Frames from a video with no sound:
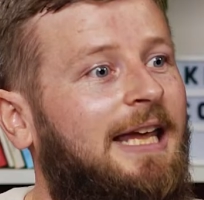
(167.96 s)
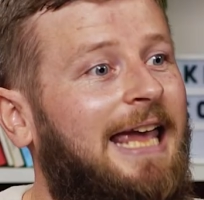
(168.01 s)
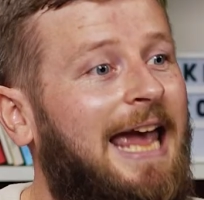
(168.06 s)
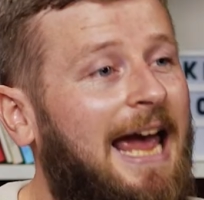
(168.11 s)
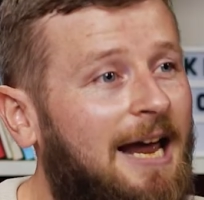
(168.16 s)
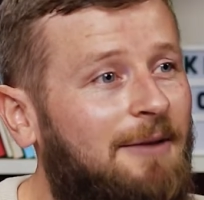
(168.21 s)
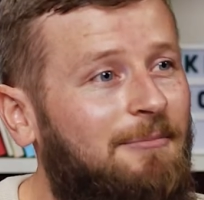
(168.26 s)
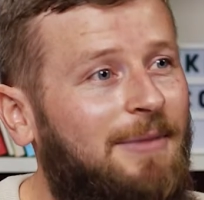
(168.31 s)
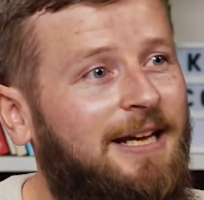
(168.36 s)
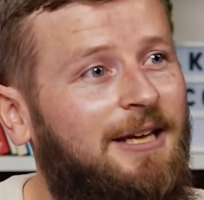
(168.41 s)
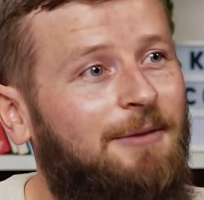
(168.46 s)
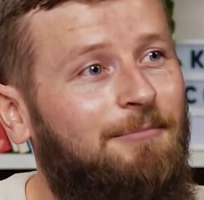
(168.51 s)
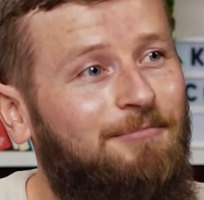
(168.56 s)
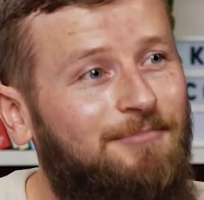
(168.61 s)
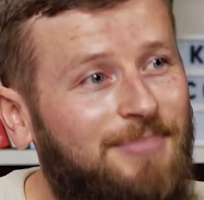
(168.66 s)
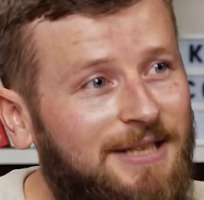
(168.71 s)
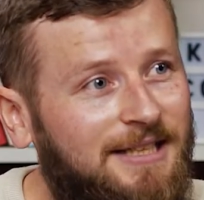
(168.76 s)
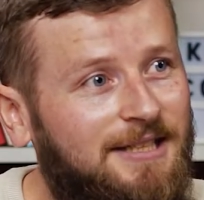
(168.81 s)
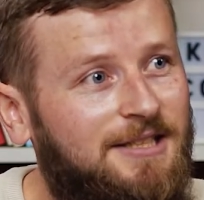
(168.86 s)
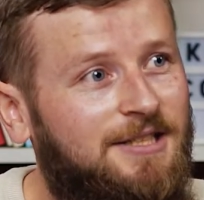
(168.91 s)
can make a
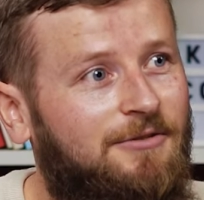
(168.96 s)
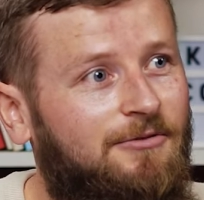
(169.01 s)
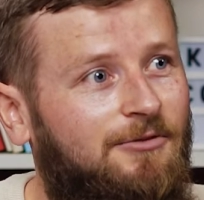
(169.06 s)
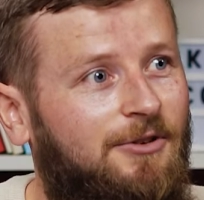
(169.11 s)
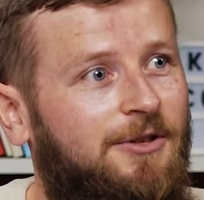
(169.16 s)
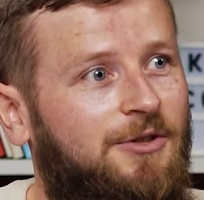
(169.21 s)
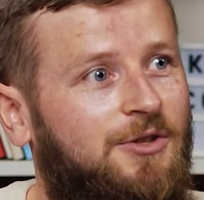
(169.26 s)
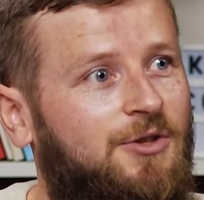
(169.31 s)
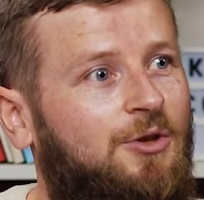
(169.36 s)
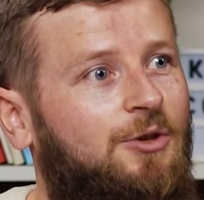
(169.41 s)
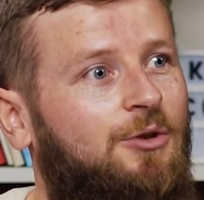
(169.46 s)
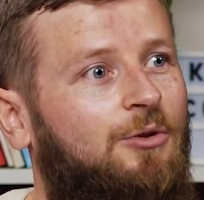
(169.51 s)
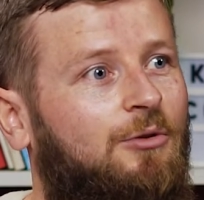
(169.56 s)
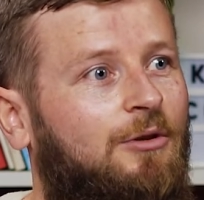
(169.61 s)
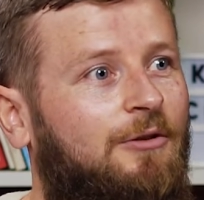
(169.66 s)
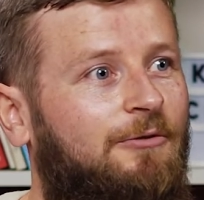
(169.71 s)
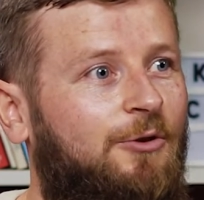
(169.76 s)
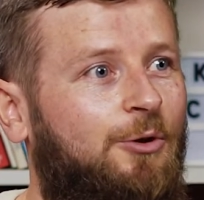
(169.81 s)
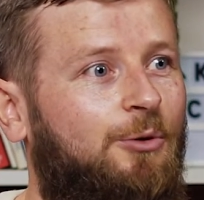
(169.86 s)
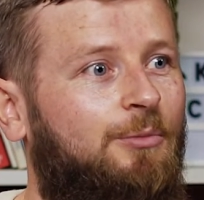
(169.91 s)
big difference to your
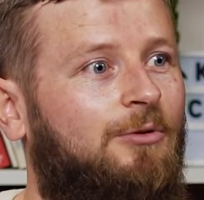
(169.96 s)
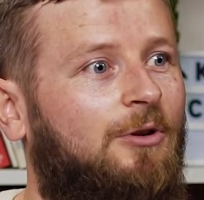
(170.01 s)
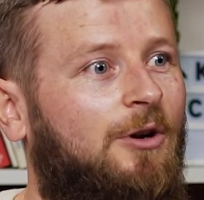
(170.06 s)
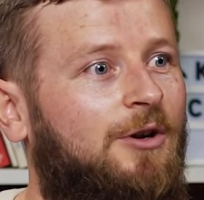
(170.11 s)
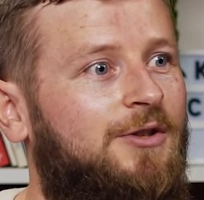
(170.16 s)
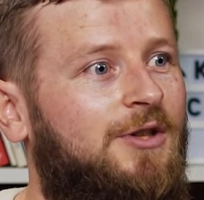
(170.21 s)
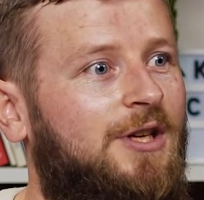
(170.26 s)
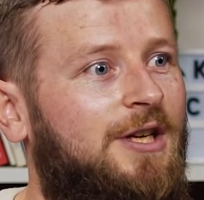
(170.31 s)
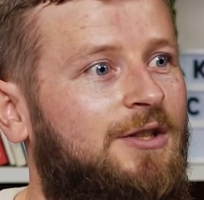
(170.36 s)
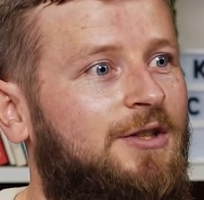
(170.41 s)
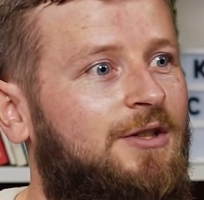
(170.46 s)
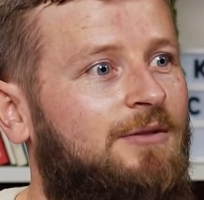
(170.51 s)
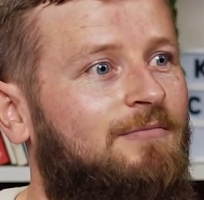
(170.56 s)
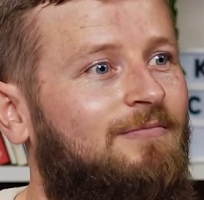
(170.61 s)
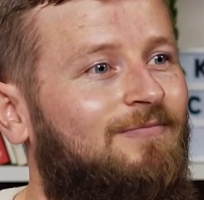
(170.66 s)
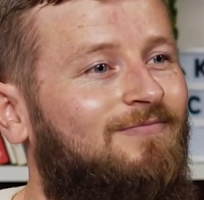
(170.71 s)
review process.